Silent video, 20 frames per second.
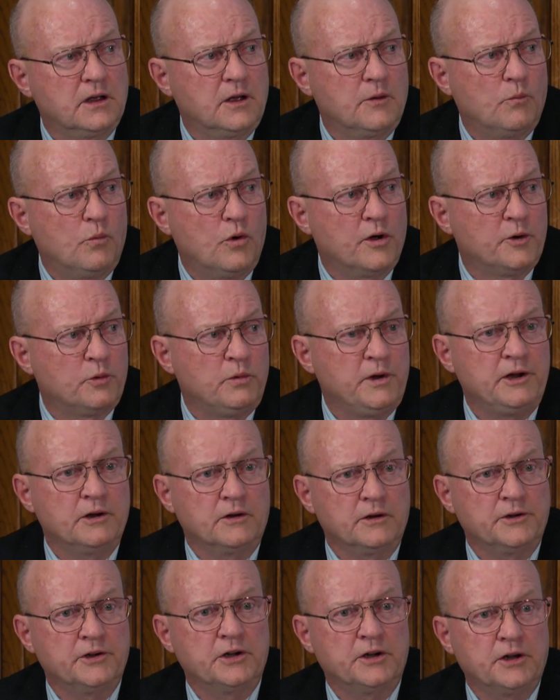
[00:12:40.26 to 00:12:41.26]
What are we
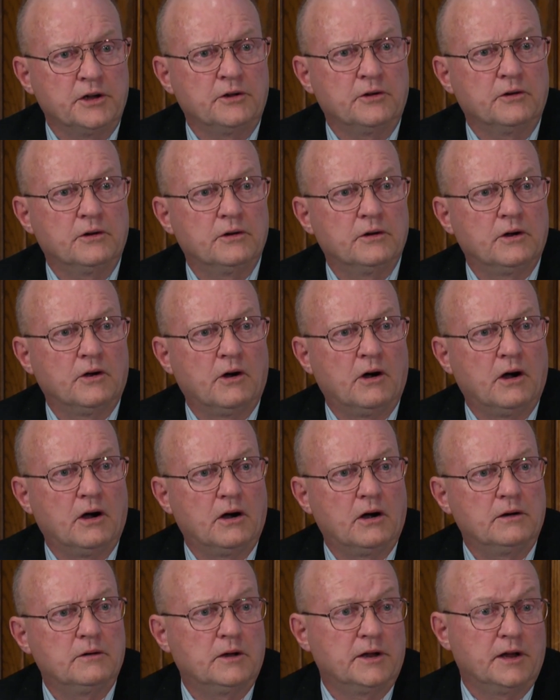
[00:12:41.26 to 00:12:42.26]
going to do?
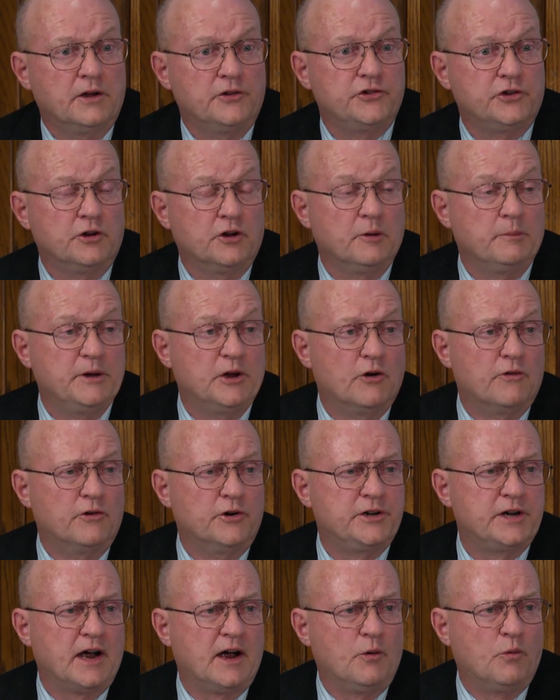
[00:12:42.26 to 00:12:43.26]
Is it going to be over
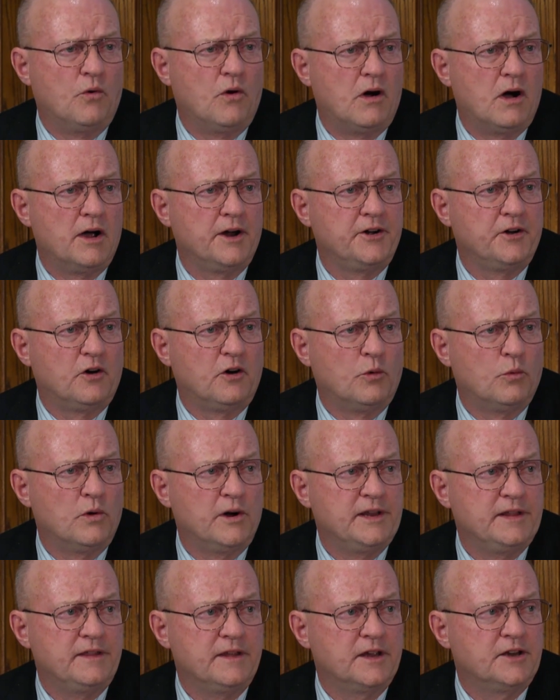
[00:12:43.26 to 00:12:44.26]
Taiwan? Are
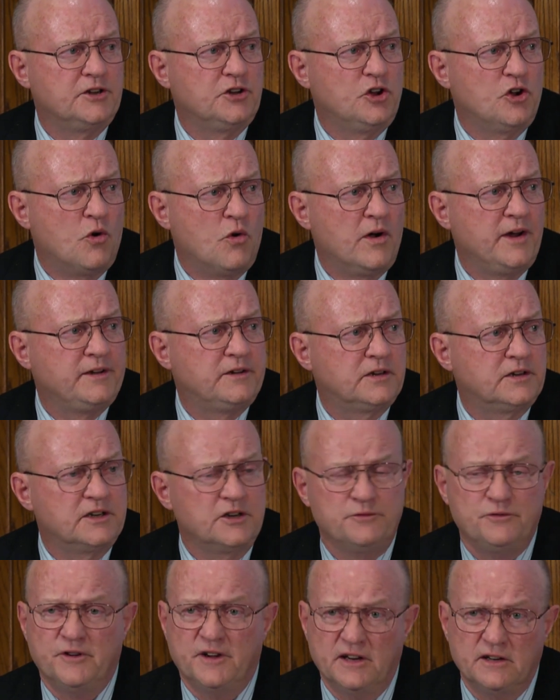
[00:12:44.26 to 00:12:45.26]
we then going to
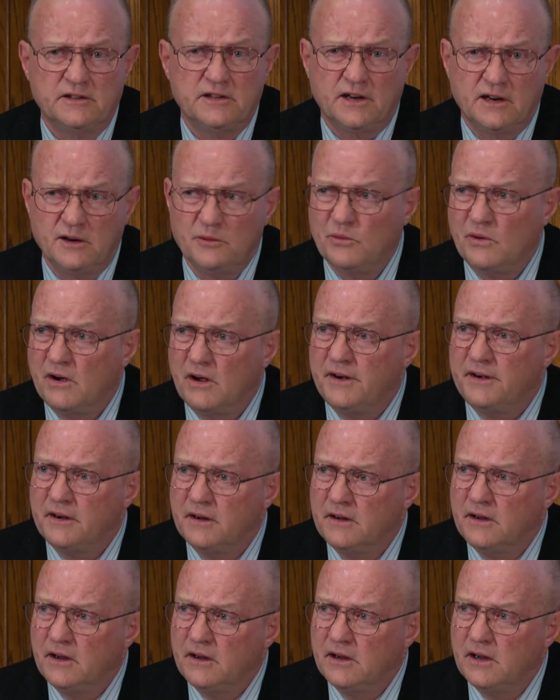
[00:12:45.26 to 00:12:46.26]
defend Taiwan?
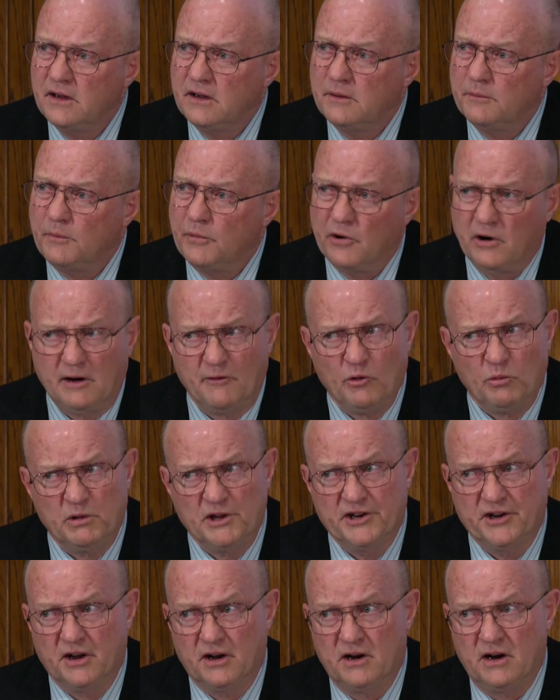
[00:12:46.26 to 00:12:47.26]

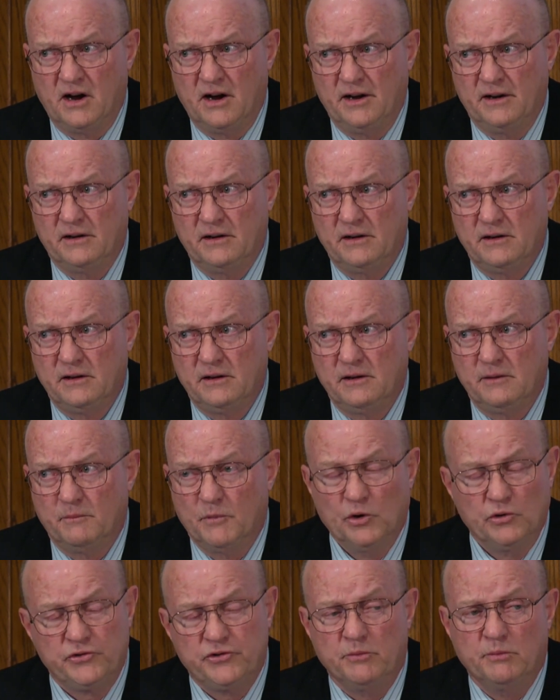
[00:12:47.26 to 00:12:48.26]
Probably not.
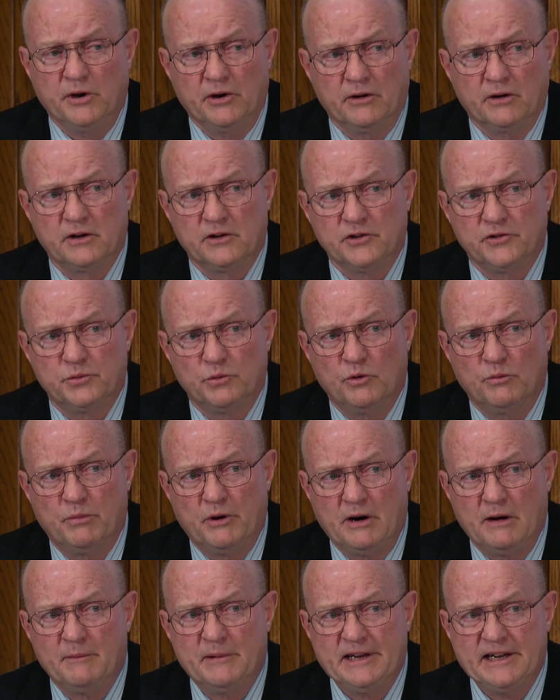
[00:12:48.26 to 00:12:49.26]
Most Americans will
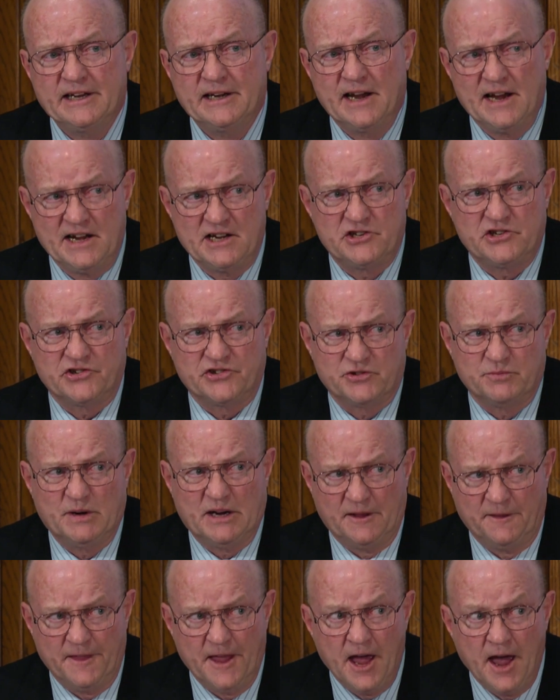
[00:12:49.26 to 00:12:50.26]
probably get anxious
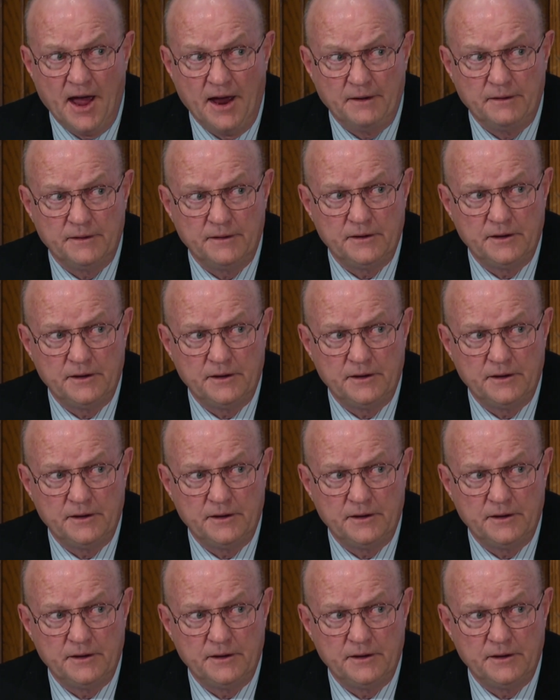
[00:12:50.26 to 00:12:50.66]
about that.